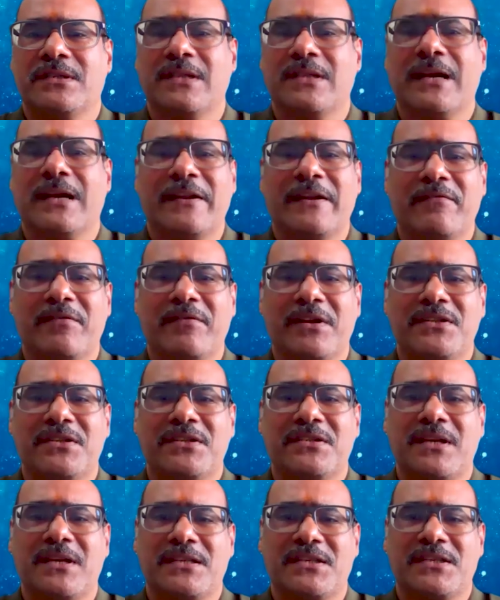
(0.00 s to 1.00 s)
that
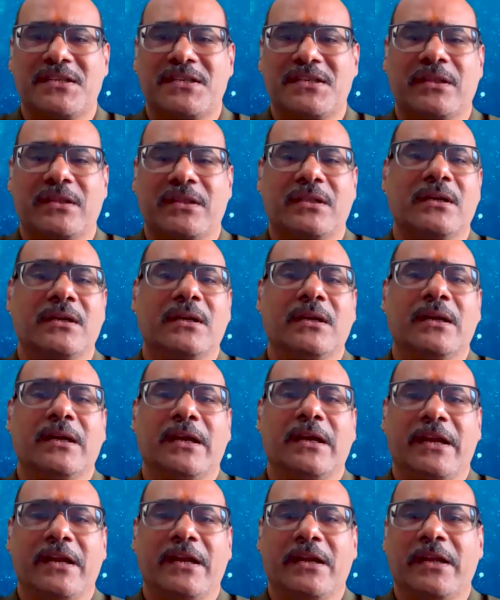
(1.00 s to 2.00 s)
leverages our strength
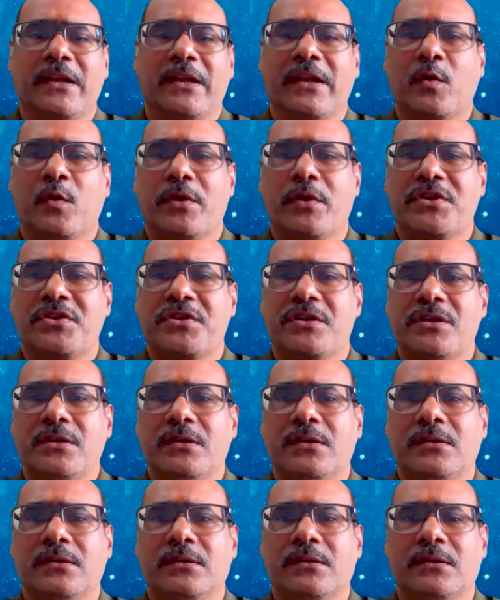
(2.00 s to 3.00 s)
in innovation,